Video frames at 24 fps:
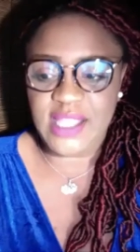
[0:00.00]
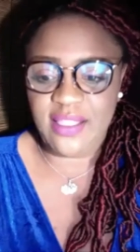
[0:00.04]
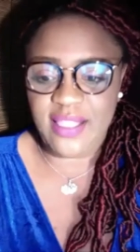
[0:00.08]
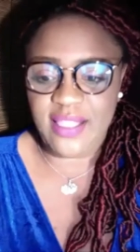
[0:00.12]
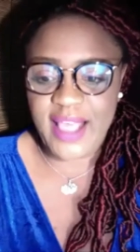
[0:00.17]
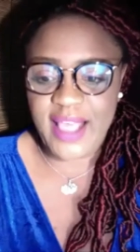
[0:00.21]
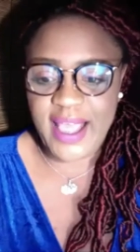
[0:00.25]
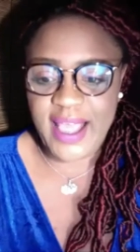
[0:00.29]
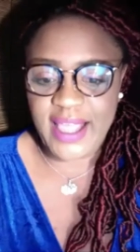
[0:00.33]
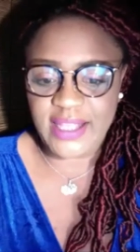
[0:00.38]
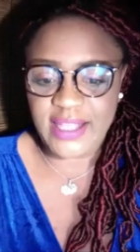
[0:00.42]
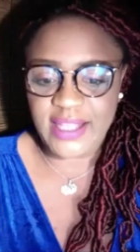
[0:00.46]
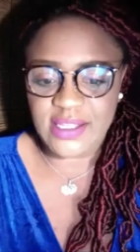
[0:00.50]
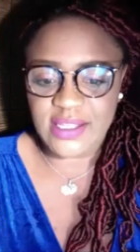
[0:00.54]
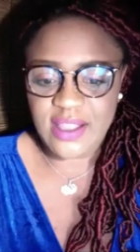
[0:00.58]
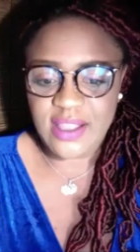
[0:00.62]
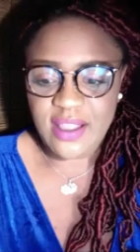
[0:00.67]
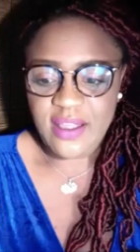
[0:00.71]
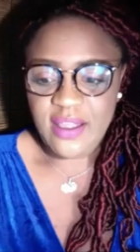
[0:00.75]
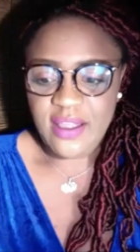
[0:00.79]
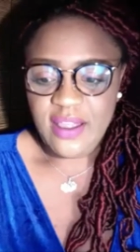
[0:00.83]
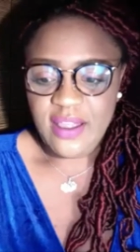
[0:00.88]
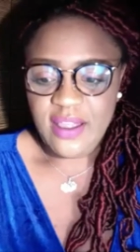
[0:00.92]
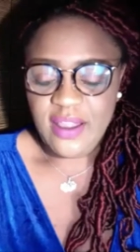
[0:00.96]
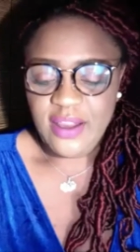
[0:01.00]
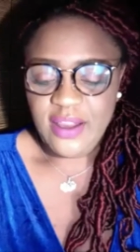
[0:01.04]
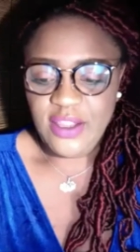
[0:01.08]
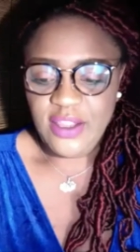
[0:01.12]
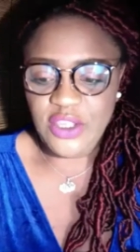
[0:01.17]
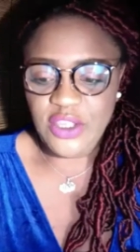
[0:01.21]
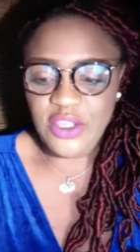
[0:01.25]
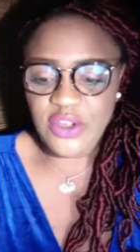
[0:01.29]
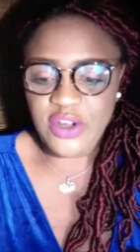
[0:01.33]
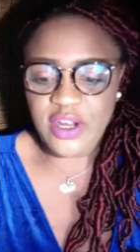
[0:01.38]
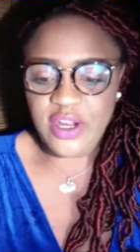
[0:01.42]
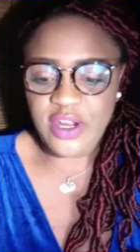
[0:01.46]
that
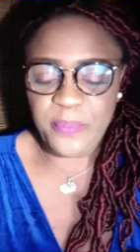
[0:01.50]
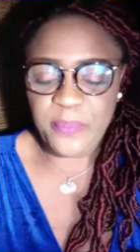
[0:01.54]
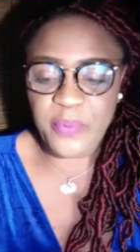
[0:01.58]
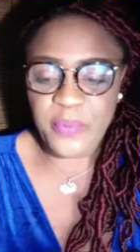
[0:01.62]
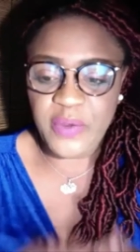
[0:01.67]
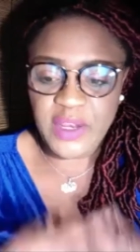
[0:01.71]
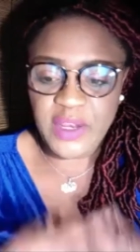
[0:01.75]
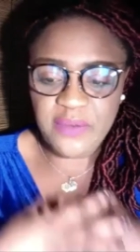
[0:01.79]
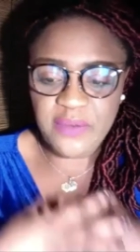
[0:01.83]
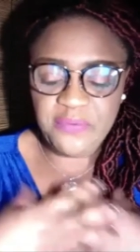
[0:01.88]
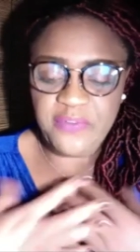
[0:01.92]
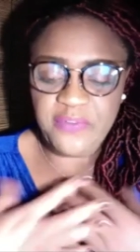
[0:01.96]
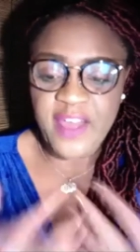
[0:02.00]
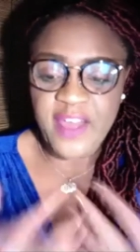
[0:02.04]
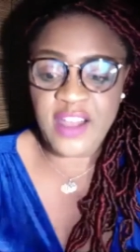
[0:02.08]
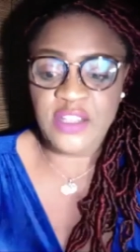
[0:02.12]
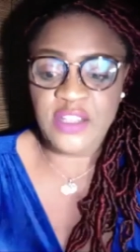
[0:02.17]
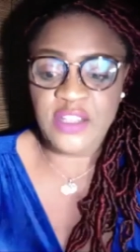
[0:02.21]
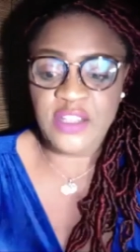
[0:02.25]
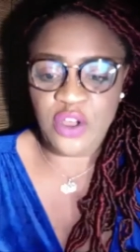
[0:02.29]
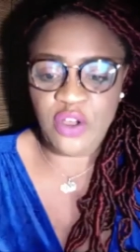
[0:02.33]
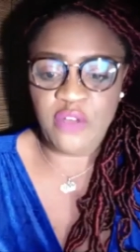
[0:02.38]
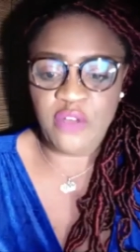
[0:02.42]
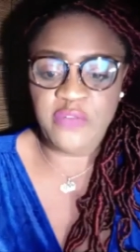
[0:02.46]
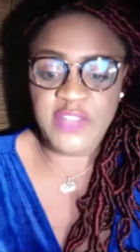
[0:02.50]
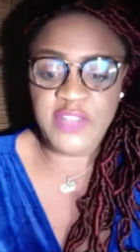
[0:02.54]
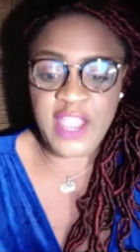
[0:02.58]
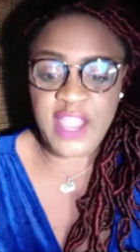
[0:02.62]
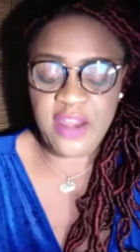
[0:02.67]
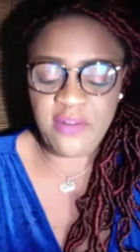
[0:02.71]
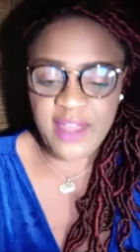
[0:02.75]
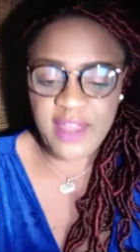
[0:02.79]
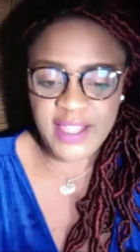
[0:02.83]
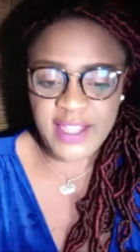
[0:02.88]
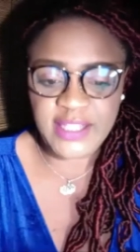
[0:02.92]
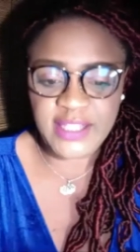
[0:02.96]
you're put in front of
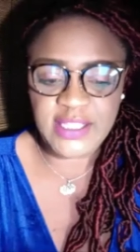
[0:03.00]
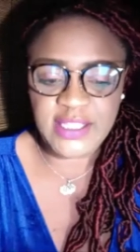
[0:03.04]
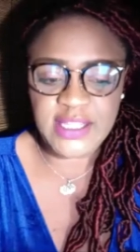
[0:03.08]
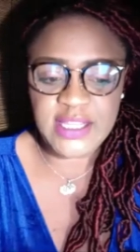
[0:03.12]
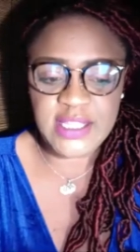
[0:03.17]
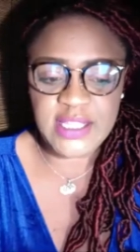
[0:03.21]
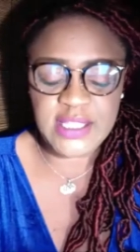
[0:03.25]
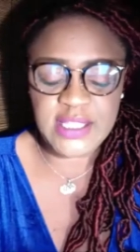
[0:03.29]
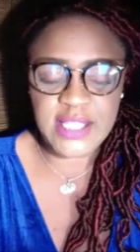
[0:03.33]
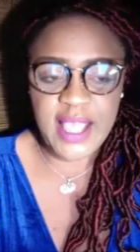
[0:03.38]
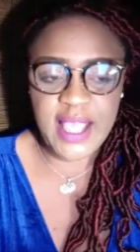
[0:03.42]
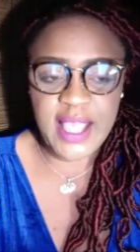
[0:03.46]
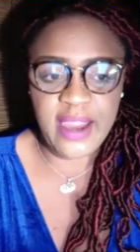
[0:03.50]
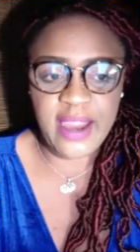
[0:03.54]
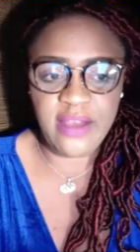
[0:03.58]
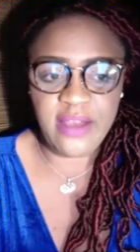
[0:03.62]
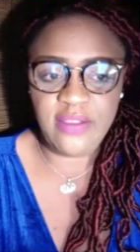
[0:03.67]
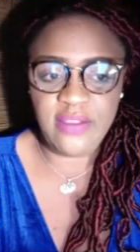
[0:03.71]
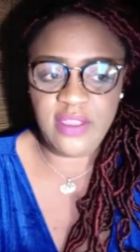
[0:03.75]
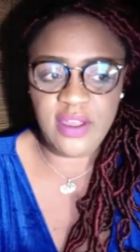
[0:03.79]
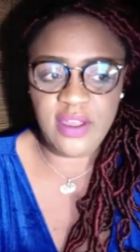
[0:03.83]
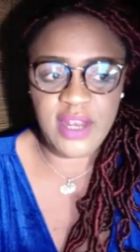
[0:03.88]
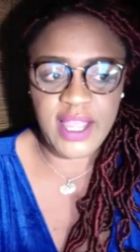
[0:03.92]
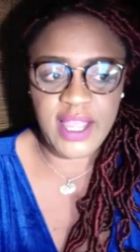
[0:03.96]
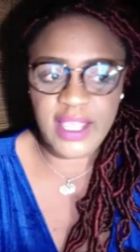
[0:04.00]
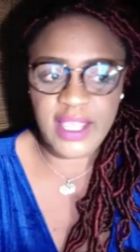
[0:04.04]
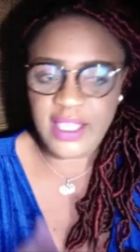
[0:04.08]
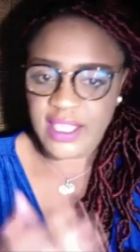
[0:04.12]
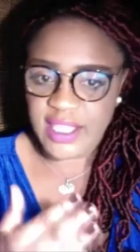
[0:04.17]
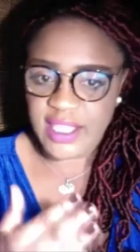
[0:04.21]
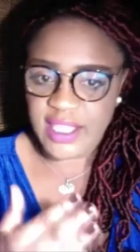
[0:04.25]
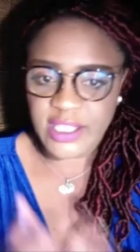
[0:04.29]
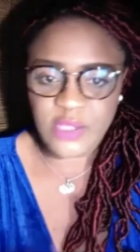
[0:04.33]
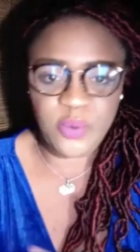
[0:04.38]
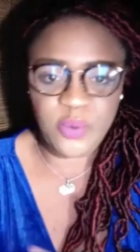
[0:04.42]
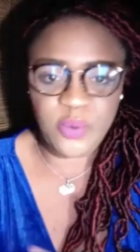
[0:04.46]
directors and they're like,
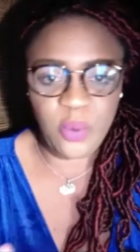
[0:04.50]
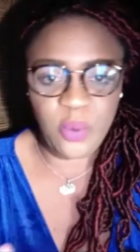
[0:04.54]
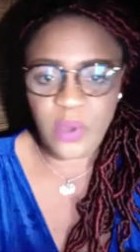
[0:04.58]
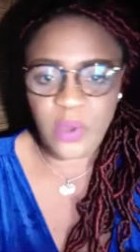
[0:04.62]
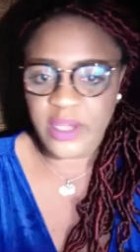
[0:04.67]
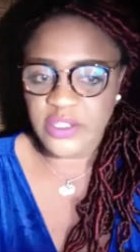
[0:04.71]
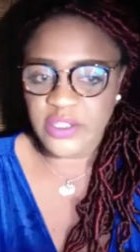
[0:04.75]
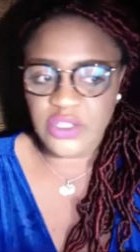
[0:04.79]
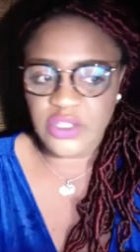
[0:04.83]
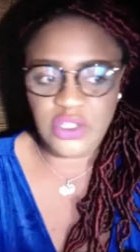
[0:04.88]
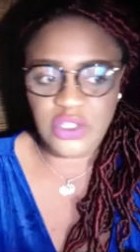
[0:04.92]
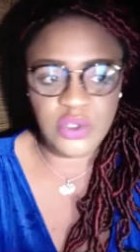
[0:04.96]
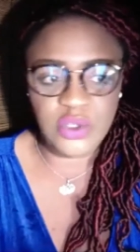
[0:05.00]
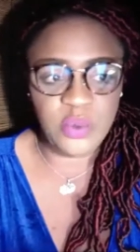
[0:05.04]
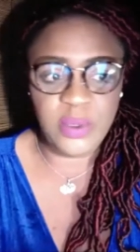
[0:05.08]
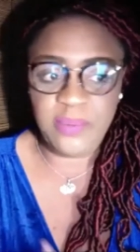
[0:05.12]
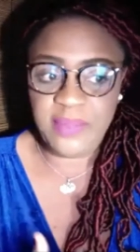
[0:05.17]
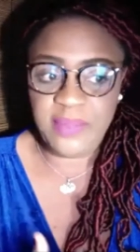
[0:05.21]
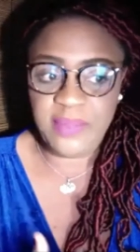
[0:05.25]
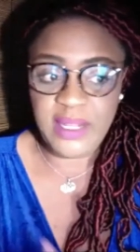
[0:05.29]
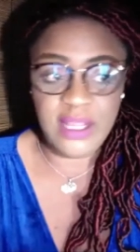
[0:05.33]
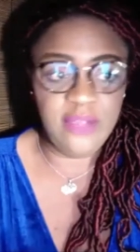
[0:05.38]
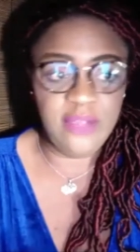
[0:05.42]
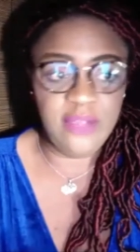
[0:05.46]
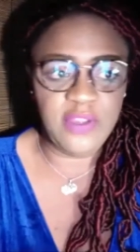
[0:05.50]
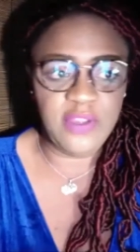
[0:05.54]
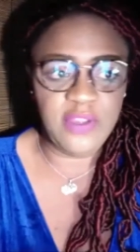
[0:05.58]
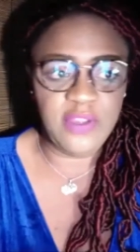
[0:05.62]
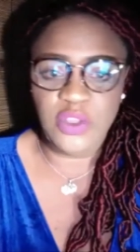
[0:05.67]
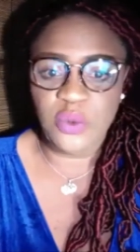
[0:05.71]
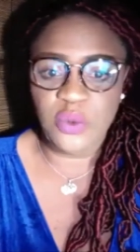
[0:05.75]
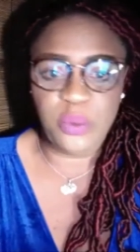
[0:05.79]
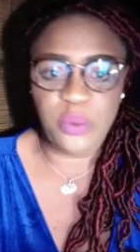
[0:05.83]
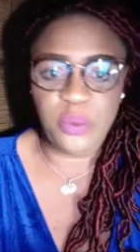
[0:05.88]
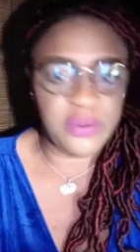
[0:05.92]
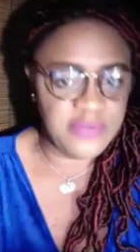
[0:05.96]
yes, we want you, we believe in
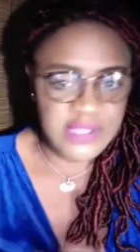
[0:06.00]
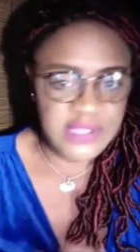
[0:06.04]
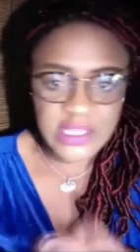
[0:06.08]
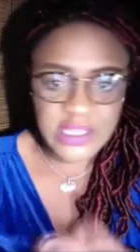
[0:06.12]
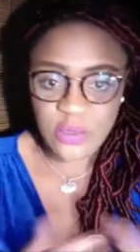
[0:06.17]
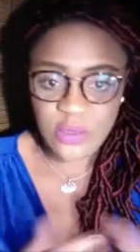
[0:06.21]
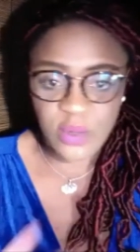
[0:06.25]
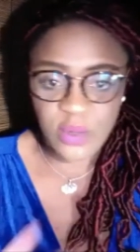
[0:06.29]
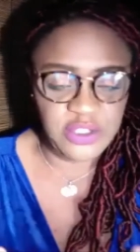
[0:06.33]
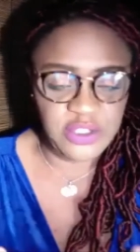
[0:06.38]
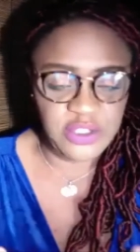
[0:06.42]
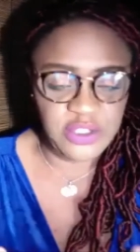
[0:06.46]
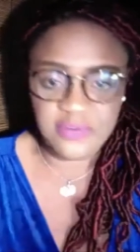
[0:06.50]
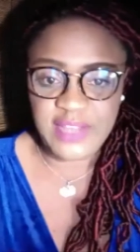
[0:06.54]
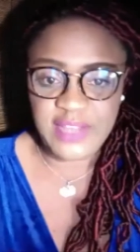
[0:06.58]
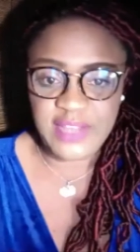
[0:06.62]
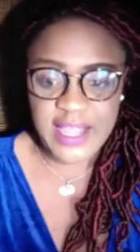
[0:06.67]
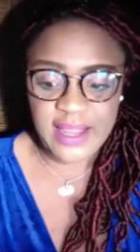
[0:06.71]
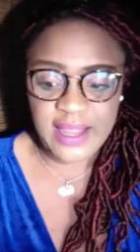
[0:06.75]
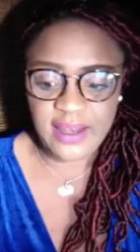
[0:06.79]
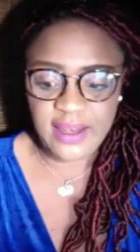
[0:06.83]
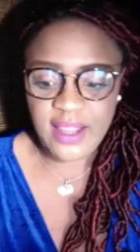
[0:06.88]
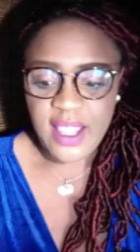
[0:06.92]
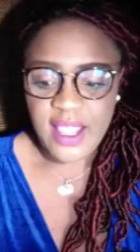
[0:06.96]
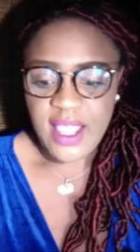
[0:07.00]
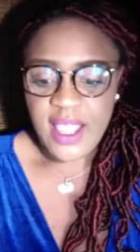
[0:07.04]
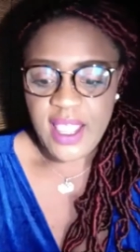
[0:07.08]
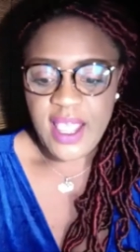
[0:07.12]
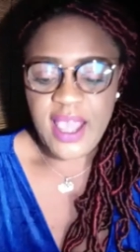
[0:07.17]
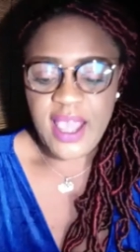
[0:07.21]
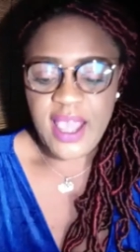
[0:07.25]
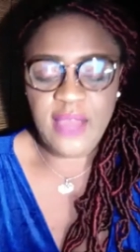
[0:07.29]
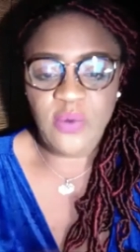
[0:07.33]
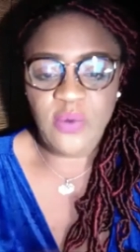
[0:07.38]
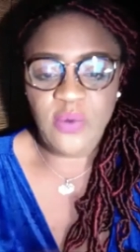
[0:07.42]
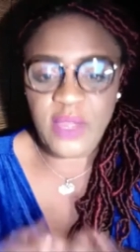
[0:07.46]
you, we've seen what you've done,
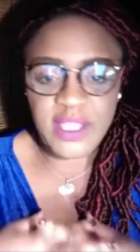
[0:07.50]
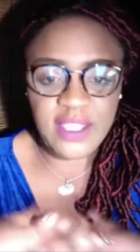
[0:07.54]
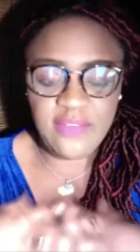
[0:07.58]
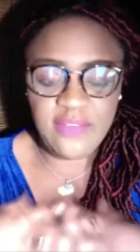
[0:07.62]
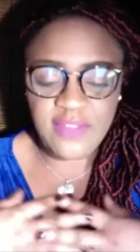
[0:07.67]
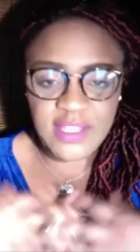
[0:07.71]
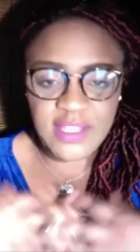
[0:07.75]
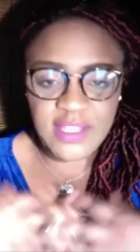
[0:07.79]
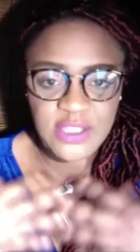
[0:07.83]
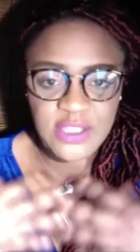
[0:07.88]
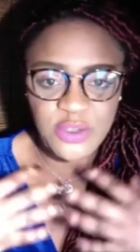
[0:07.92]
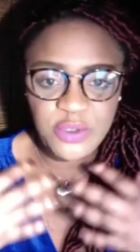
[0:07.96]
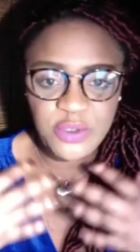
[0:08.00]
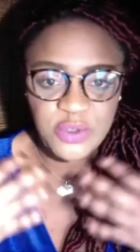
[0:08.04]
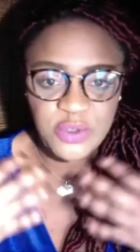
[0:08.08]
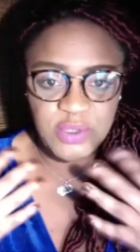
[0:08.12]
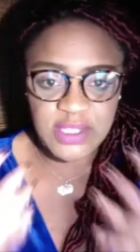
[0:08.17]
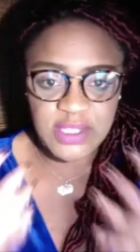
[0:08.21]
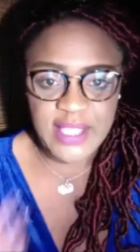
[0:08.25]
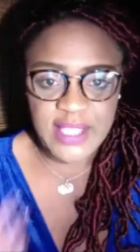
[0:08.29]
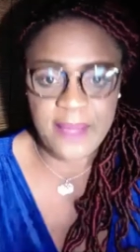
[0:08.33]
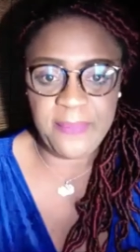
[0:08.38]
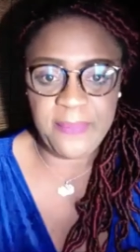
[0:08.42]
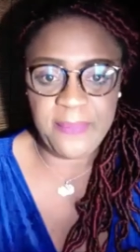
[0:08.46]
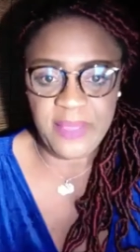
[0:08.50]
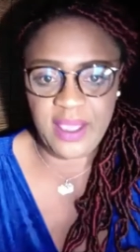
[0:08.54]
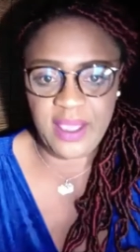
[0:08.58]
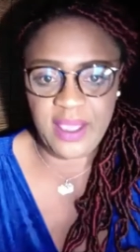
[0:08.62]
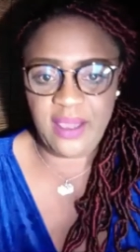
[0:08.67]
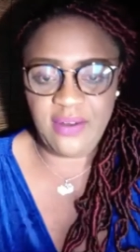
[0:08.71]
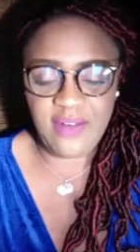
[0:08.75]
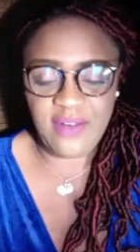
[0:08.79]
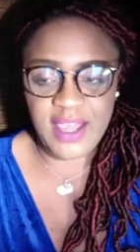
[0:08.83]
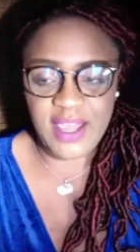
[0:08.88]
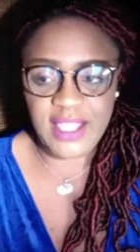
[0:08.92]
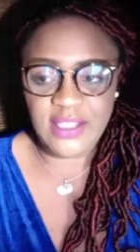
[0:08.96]
and we're giving you to Zambia,
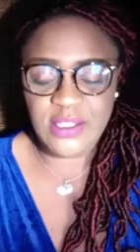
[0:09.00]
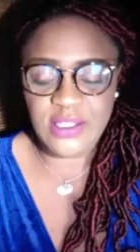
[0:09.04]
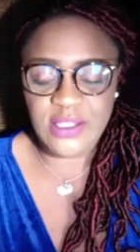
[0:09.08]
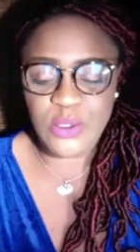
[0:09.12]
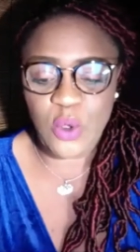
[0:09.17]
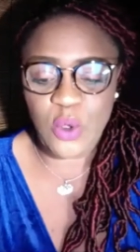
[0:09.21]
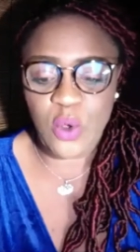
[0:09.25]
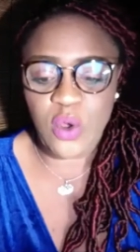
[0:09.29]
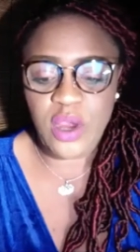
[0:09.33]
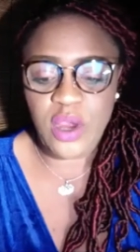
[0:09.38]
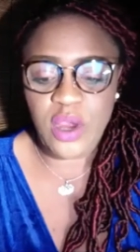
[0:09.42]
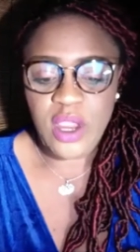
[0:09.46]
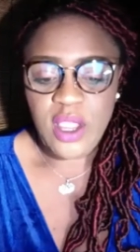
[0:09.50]
right? So